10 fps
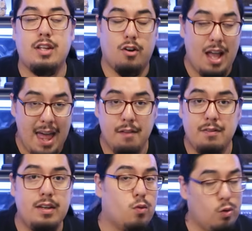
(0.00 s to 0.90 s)
that are
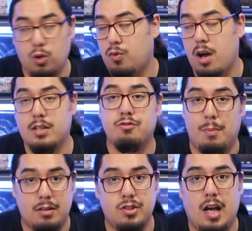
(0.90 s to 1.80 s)
heavy, real rocks from
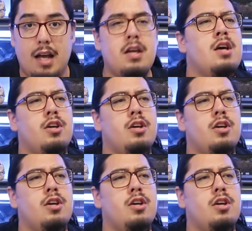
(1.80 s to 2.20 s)
outside,